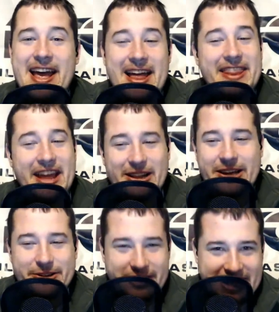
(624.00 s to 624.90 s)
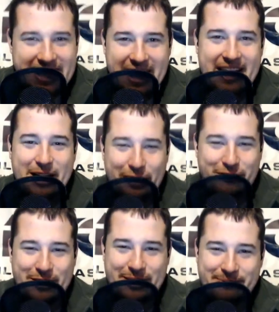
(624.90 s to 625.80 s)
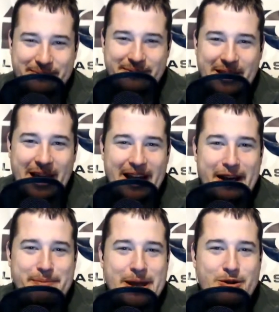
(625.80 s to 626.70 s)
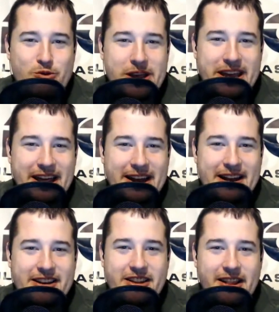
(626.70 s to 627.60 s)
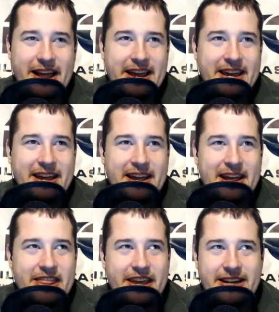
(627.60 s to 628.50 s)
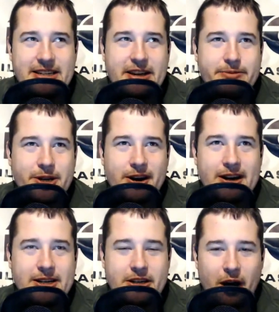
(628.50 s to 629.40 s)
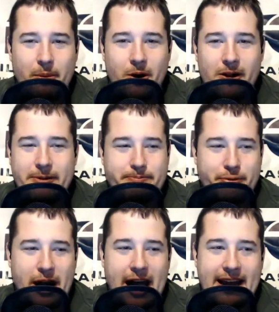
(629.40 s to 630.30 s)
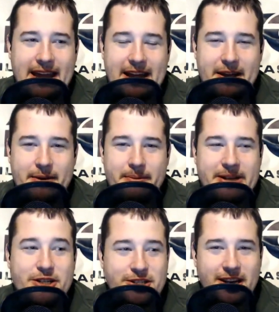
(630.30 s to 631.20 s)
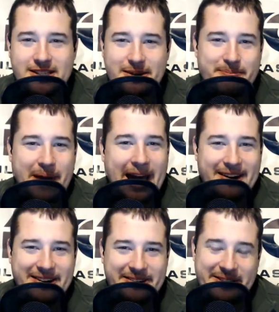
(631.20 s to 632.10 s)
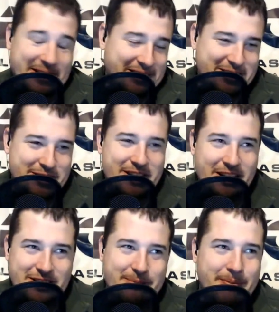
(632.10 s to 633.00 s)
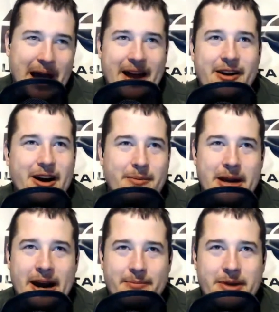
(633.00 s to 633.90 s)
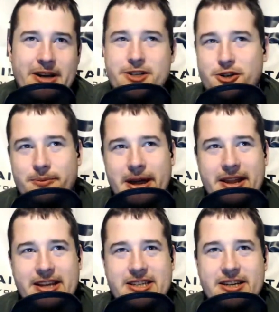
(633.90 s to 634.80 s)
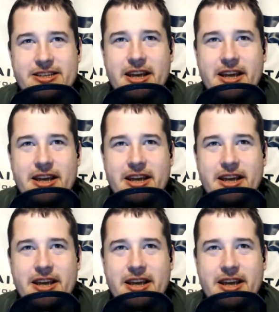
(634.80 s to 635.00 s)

they literally can't cover him. And I mean, we can like think teams are going to double and bracket him it just doesn't matter like it just doesn't matter i mean i'm assuming this is